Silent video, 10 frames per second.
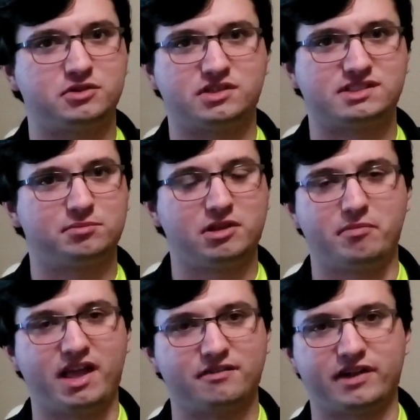you can simply
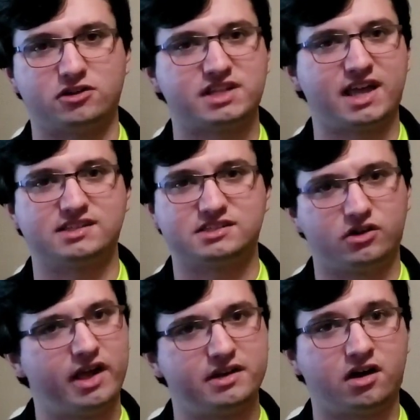make a Verite and
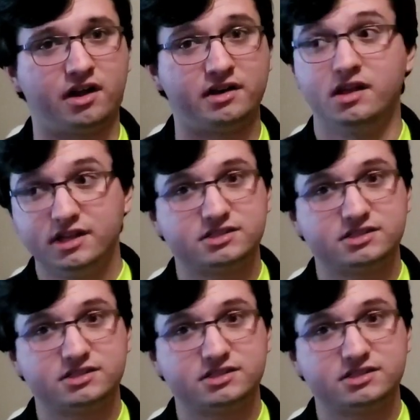still end on